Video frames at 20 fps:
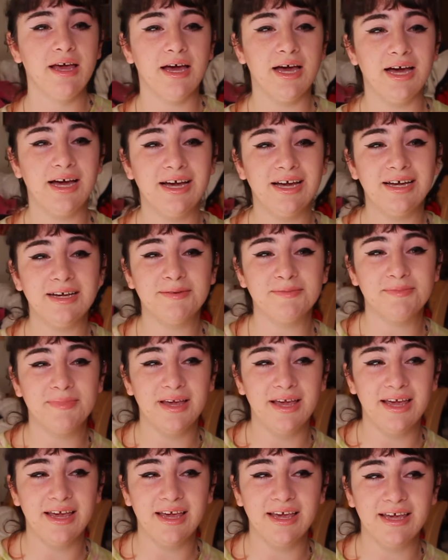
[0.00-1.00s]

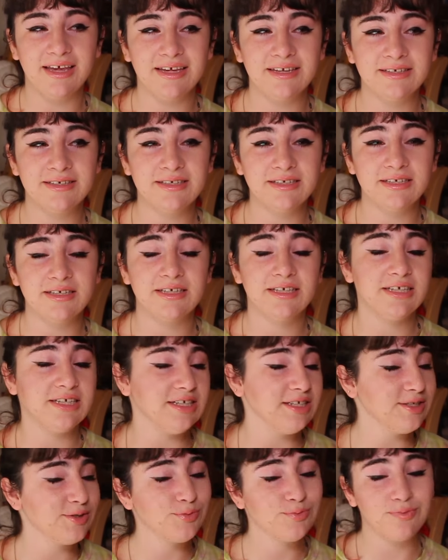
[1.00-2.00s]
And
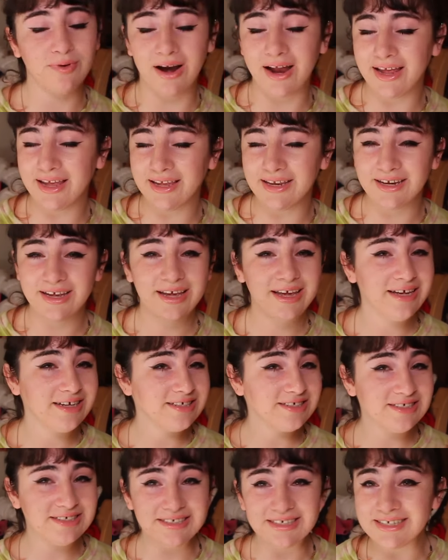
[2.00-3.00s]
he's right,
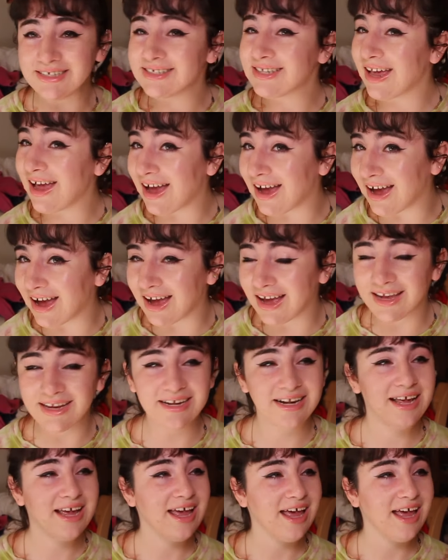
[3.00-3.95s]
she's hot.